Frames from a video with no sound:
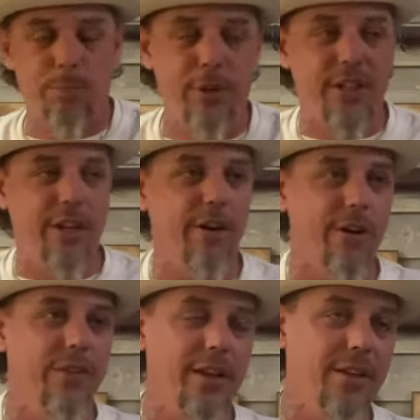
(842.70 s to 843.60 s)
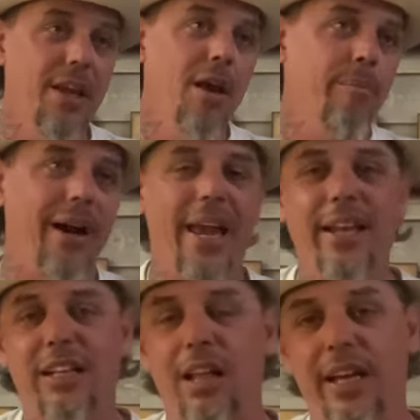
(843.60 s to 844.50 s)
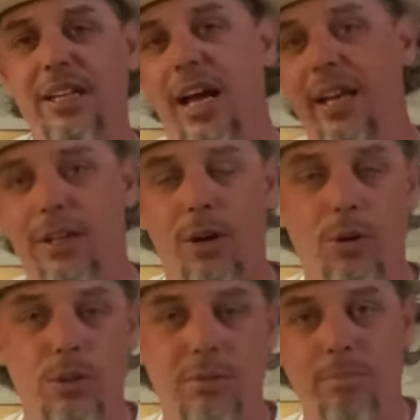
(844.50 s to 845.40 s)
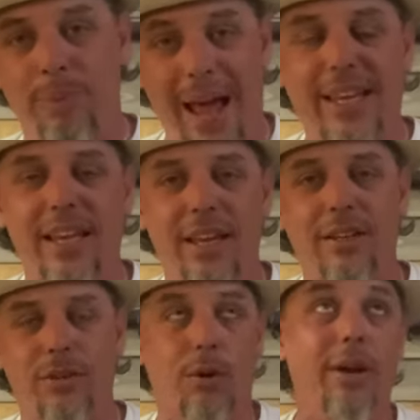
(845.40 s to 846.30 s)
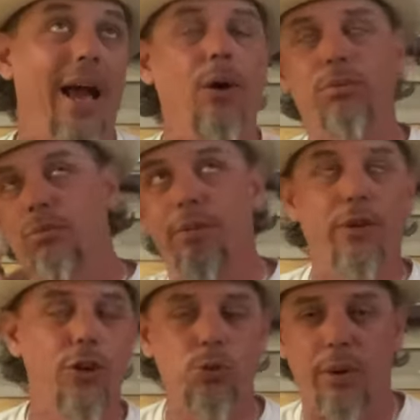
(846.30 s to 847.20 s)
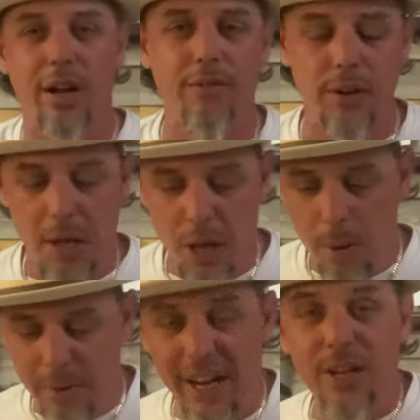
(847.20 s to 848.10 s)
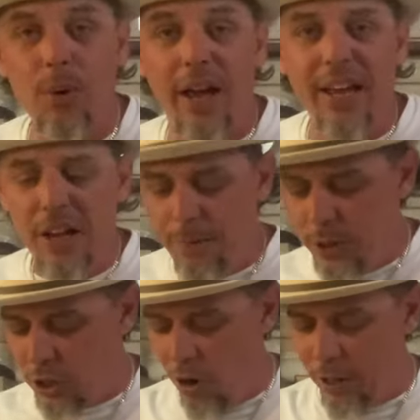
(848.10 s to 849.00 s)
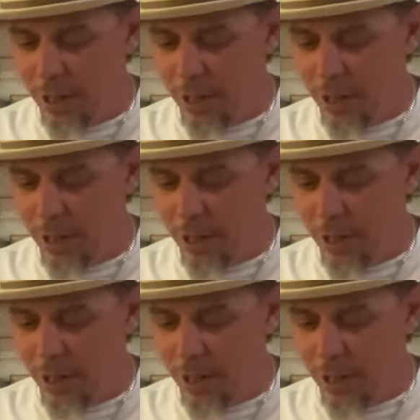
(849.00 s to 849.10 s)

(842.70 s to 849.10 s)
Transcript: put here. And then by 8 o'clock at night, it goes back in or out, reverse, whatever. But anyway, the cigar